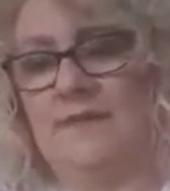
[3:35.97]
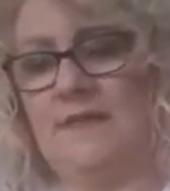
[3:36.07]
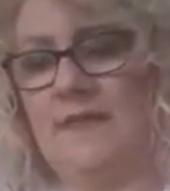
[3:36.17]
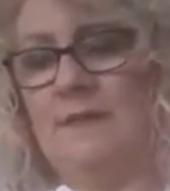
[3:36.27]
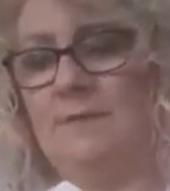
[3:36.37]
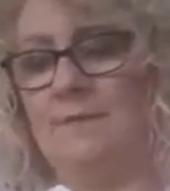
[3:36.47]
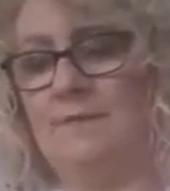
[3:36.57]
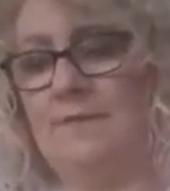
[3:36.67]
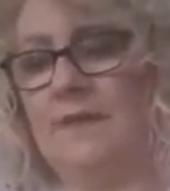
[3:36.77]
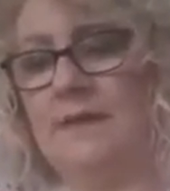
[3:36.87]
Now,
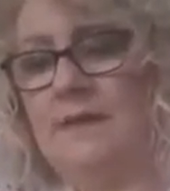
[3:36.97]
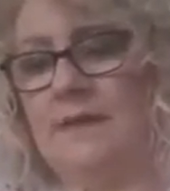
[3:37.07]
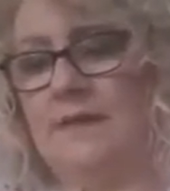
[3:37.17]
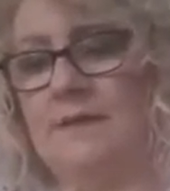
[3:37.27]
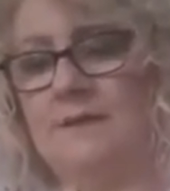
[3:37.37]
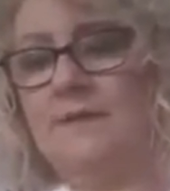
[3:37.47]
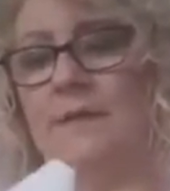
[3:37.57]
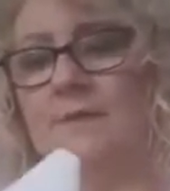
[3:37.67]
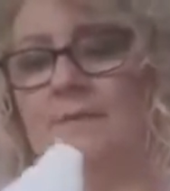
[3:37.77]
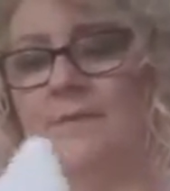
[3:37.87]

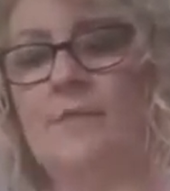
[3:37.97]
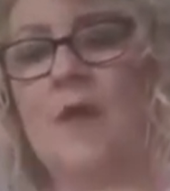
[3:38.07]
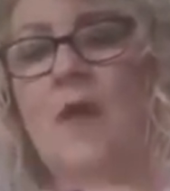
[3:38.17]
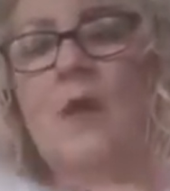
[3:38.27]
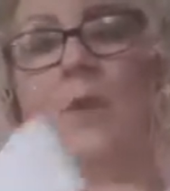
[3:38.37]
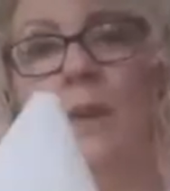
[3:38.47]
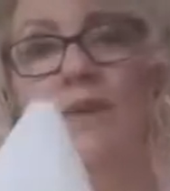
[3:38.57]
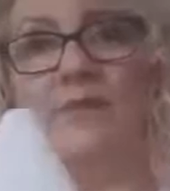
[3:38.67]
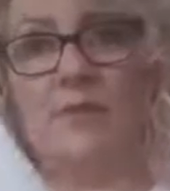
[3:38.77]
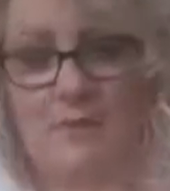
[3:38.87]
so
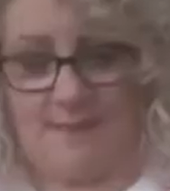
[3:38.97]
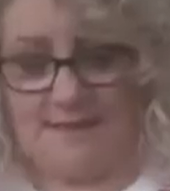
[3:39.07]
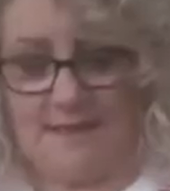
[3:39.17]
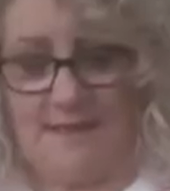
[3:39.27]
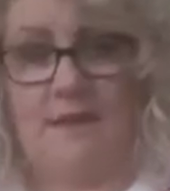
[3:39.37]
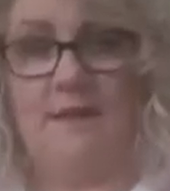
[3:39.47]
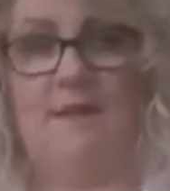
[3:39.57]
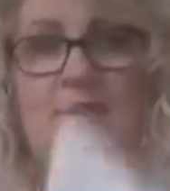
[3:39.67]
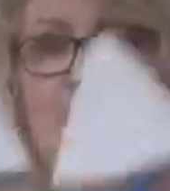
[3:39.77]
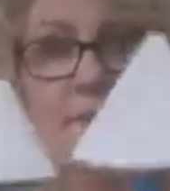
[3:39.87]
whilst we're waiting
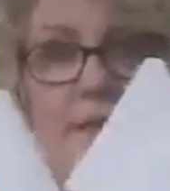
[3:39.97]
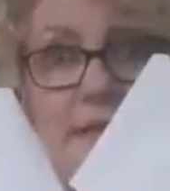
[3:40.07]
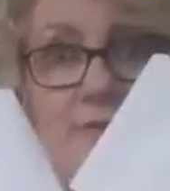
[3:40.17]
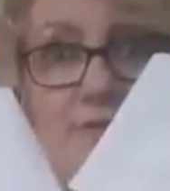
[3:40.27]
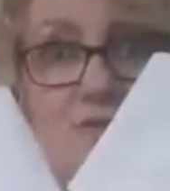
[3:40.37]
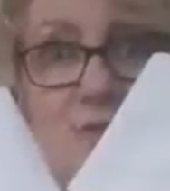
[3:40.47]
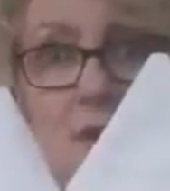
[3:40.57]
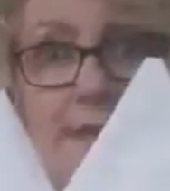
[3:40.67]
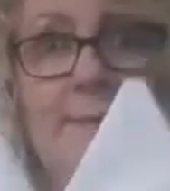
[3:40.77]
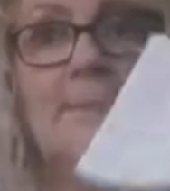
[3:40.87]
for the glue to
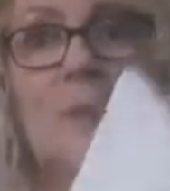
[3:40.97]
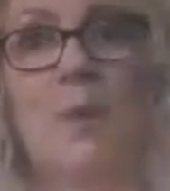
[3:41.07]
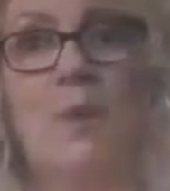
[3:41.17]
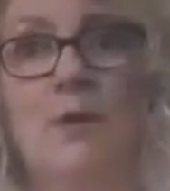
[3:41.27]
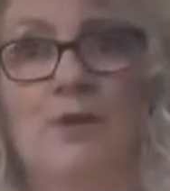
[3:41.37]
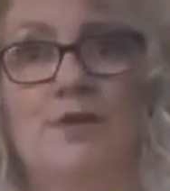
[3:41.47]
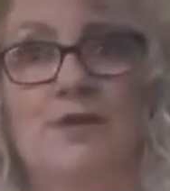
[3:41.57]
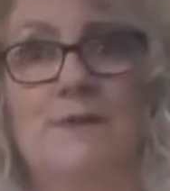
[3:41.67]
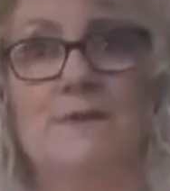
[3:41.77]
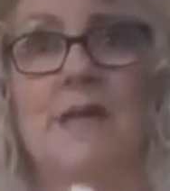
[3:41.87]
dry, what we're going to
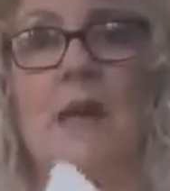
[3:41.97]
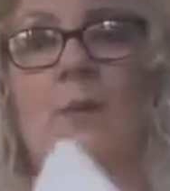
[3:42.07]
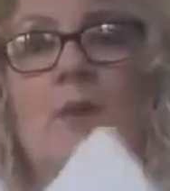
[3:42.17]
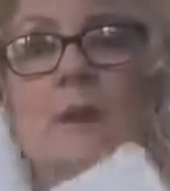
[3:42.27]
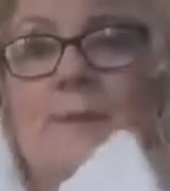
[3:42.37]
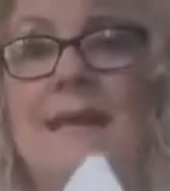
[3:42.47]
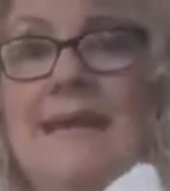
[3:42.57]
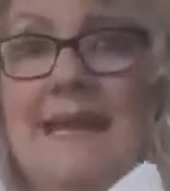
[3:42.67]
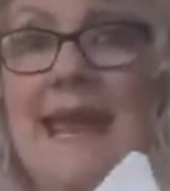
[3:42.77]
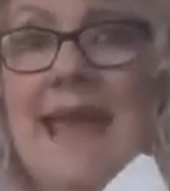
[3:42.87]
do is we're going to make
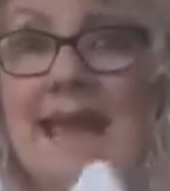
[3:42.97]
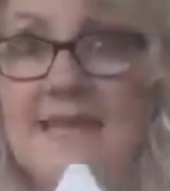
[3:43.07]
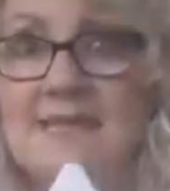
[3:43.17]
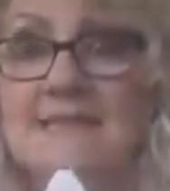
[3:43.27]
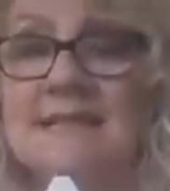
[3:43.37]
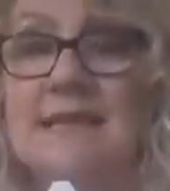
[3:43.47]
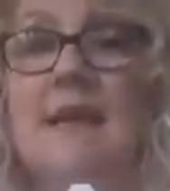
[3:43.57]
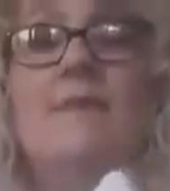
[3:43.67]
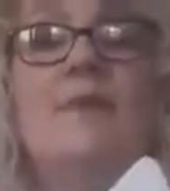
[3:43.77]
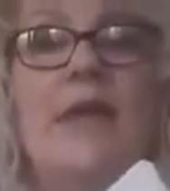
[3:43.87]
little hats,
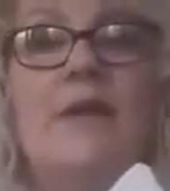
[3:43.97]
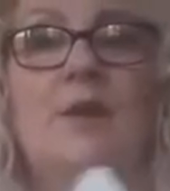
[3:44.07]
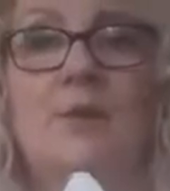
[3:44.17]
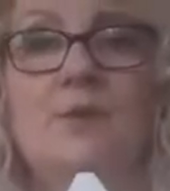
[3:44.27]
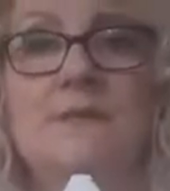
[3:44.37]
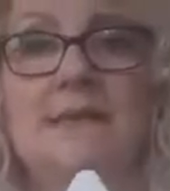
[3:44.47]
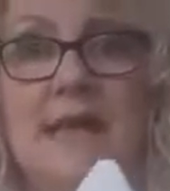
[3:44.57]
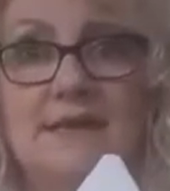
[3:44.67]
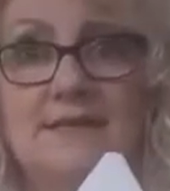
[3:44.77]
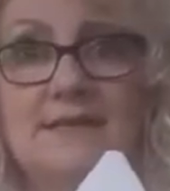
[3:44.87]
a nose
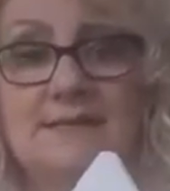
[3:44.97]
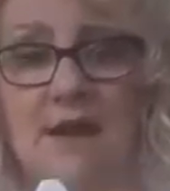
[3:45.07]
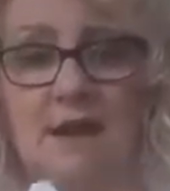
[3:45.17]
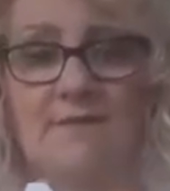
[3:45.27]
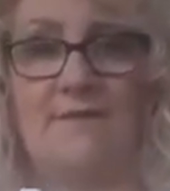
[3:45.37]
and a scarf.